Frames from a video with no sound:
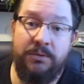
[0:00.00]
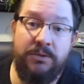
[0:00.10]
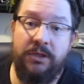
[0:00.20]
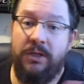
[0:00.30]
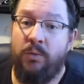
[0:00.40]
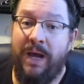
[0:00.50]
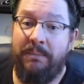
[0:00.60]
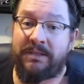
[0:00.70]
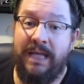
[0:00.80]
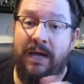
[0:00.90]
was going to
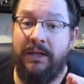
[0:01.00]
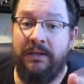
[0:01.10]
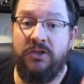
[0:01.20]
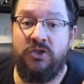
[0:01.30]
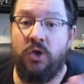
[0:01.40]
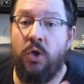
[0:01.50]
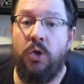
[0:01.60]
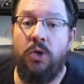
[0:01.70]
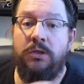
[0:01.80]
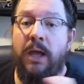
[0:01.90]
wipe us out and then
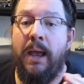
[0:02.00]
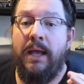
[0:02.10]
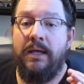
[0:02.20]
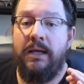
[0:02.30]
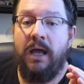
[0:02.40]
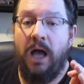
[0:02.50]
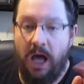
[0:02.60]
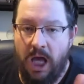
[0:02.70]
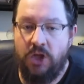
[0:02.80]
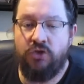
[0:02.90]
sold
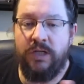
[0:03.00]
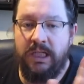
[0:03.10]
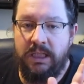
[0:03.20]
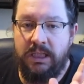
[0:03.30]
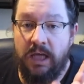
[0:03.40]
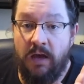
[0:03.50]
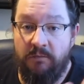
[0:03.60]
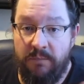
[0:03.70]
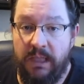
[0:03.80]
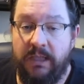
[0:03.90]
hundreds
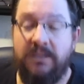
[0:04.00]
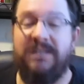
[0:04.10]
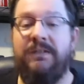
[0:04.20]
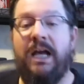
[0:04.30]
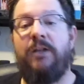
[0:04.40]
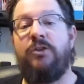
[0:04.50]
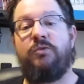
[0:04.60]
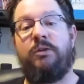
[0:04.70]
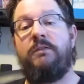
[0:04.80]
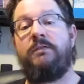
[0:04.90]
of millions of dollars
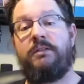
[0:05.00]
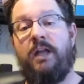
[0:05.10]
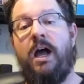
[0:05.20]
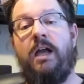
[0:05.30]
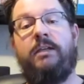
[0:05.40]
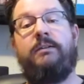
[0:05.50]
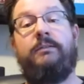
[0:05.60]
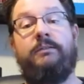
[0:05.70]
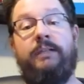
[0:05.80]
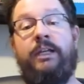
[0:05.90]
worth of stock
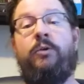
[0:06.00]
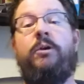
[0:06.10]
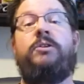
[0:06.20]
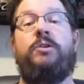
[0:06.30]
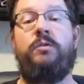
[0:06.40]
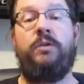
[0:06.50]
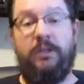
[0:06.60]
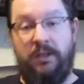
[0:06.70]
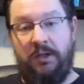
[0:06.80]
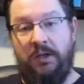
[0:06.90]
in order
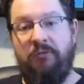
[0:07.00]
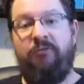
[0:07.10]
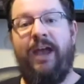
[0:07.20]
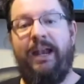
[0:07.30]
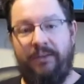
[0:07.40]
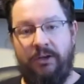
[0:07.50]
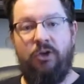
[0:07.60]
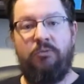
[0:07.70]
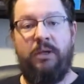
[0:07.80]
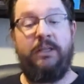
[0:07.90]
to fatten their
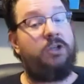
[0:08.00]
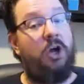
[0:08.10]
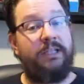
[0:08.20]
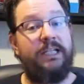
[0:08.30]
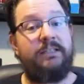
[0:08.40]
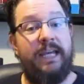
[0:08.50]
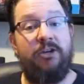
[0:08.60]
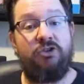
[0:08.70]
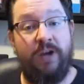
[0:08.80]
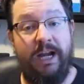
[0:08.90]
own... It's called
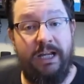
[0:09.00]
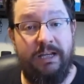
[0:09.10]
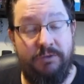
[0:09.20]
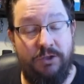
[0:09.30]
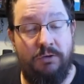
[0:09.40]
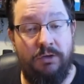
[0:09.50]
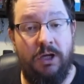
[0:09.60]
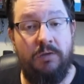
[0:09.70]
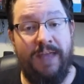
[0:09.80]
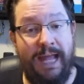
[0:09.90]
insider trading if you don't
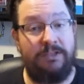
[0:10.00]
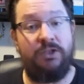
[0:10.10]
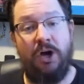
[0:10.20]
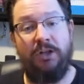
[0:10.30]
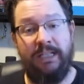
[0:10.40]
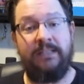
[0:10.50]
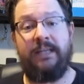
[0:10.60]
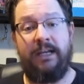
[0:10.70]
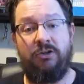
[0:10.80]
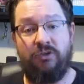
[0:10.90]
know. That's called
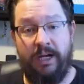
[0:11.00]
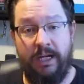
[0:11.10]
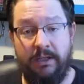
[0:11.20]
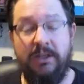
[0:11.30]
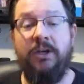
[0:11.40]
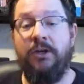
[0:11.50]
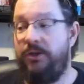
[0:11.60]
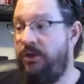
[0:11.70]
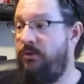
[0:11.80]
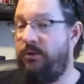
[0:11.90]
insider trading.
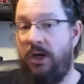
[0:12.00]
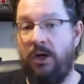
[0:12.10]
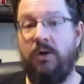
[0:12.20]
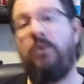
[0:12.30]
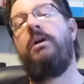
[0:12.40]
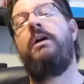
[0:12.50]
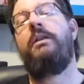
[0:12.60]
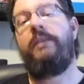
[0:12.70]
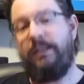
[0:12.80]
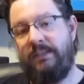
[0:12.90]
You know
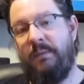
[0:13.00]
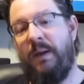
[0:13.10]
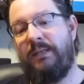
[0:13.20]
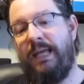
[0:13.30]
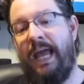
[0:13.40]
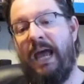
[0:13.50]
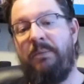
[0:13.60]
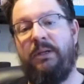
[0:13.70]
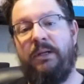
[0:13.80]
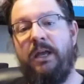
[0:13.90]
this is about to
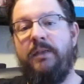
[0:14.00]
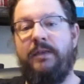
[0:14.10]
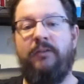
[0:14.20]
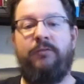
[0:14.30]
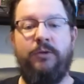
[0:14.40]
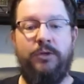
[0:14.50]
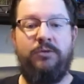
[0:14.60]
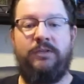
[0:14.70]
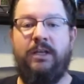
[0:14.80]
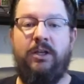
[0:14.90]
happen, therefore you
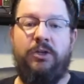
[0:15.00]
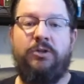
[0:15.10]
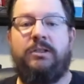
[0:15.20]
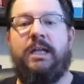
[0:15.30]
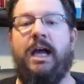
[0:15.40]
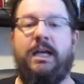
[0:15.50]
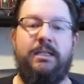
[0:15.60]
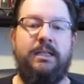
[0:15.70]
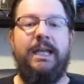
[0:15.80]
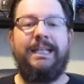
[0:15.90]
sell all your
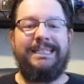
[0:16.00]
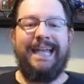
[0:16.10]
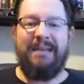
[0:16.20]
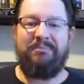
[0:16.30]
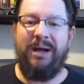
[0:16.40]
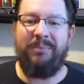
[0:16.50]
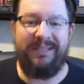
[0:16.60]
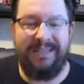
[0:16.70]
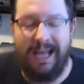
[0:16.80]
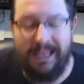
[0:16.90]
stocks. It's not
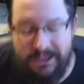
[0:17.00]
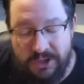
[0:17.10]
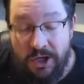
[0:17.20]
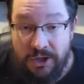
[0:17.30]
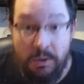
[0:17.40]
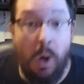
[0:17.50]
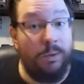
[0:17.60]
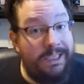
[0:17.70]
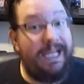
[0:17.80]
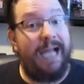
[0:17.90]
public knowledge. You
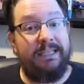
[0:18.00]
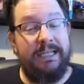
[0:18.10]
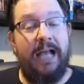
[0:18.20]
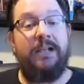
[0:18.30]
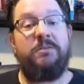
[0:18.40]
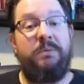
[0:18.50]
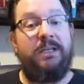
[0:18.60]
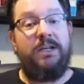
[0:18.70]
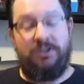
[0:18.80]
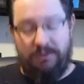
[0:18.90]
only got the knowledge
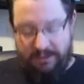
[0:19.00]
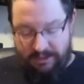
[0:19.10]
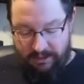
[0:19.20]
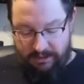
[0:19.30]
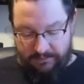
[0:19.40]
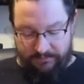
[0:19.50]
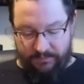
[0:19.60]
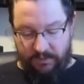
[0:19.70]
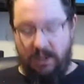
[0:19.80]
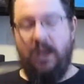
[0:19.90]
because you're a senator.
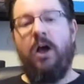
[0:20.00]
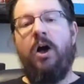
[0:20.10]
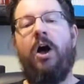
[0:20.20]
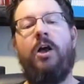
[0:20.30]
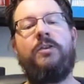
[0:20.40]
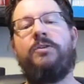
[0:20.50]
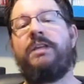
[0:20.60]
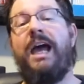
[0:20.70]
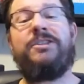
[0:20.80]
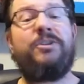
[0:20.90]
All those
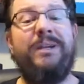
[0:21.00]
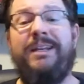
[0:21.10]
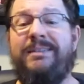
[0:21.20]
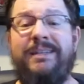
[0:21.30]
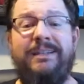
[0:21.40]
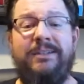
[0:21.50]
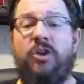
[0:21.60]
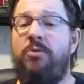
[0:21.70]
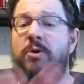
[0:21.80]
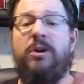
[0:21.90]
guys are innocent.
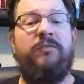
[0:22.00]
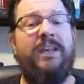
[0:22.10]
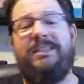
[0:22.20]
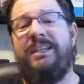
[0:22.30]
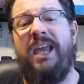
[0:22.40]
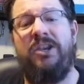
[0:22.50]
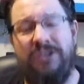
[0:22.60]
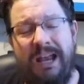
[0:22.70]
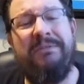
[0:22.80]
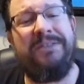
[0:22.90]
No more
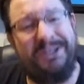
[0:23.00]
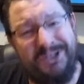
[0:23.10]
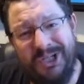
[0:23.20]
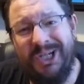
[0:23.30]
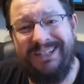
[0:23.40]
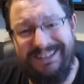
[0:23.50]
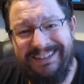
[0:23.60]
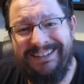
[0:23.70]
investigation. Everything's good.